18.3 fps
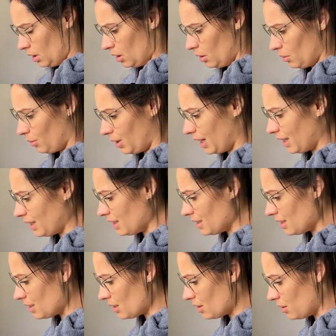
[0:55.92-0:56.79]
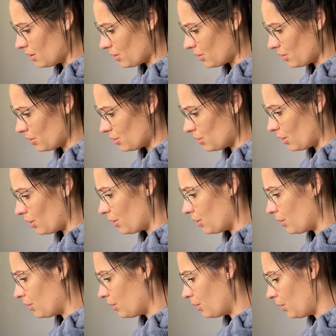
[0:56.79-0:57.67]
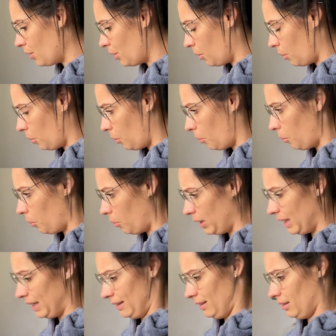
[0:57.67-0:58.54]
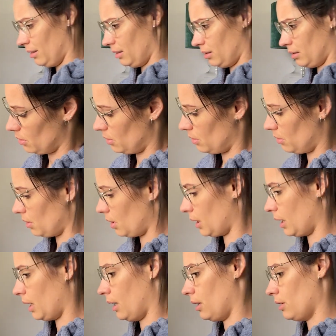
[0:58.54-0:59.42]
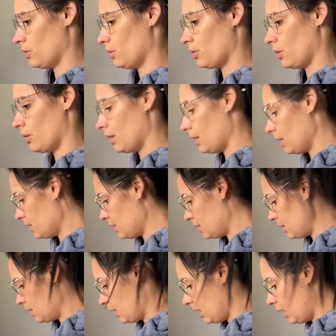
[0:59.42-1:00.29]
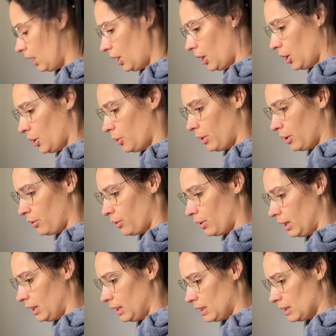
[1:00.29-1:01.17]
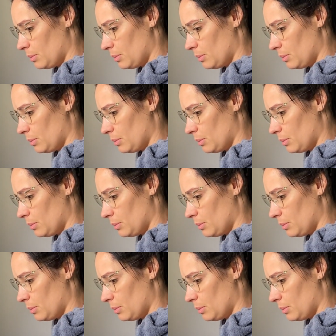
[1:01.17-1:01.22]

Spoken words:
Why does this look so weird? Okay, so this quick release